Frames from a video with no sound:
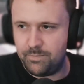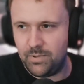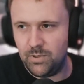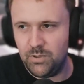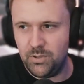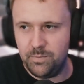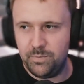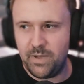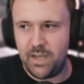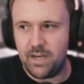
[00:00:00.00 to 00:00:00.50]

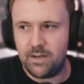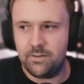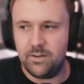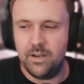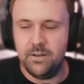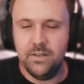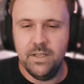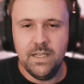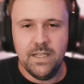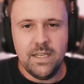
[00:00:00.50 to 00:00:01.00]
blurred
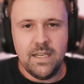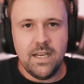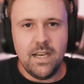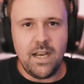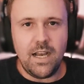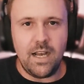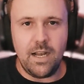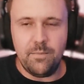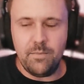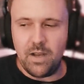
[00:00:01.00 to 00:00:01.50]
background.
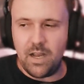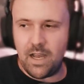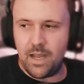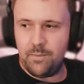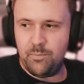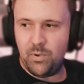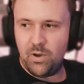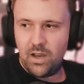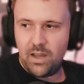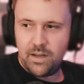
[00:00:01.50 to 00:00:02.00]

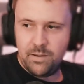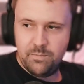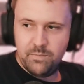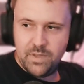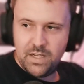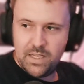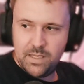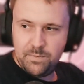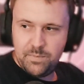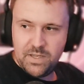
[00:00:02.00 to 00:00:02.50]
I bought a
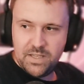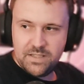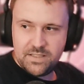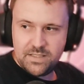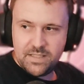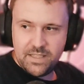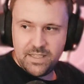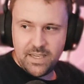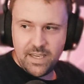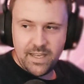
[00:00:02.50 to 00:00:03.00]
mini
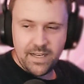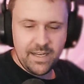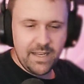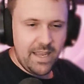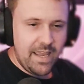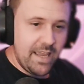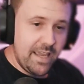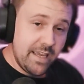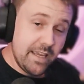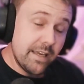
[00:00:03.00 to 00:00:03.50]
PC and
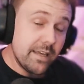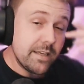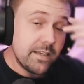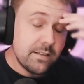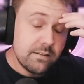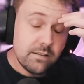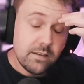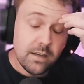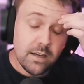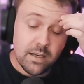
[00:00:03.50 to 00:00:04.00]
a
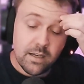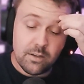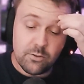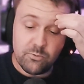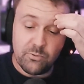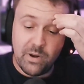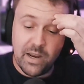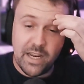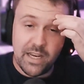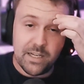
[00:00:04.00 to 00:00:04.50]

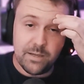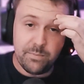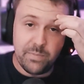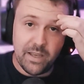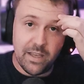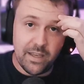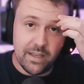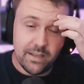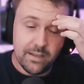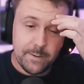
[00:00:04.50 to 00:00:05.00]
RAID
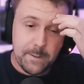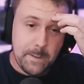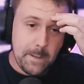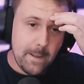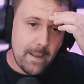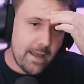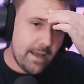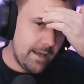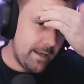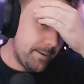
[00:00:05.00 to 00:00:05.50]
bay.
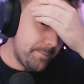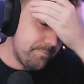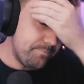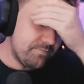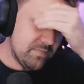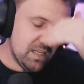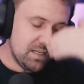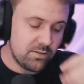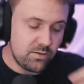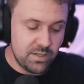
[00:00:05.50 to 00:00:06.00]

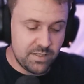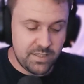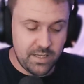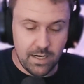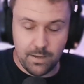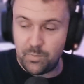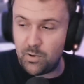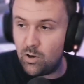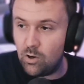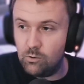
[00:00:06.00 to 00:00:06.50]
So I
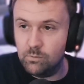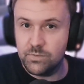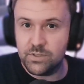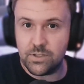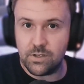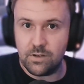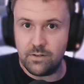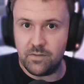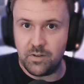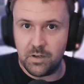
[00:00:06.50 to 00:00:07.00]
set up a home
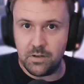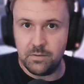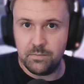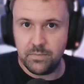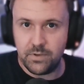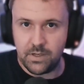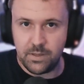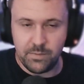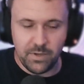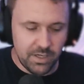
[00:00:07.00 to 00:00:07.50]
server
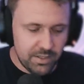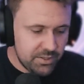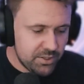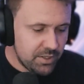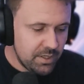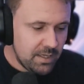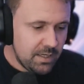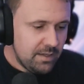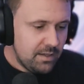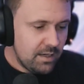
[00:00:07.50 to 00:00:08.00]
pretty
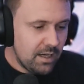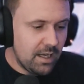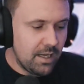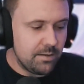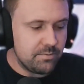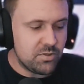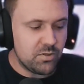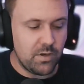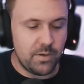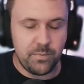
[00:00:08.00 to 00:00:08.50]
much.
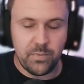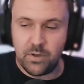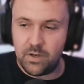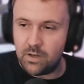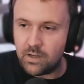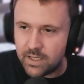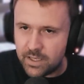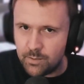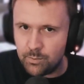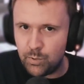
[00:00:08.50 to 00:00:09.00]
So I put
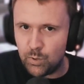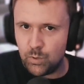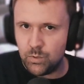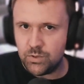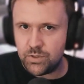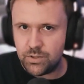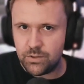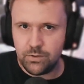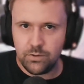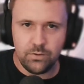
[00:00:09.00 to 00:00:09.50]

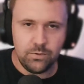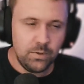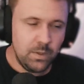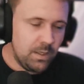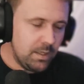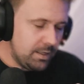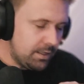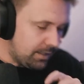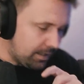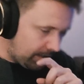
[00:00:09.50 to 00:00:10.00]
Ubuntu
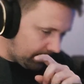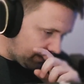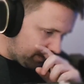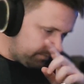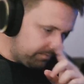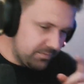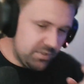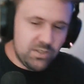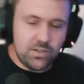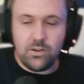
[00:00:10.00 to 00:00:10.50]

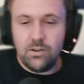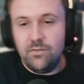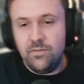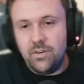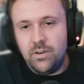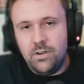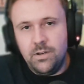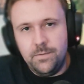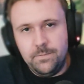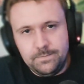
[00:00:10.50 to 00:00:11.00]

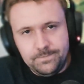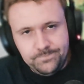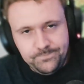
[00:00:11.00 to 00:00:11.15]
server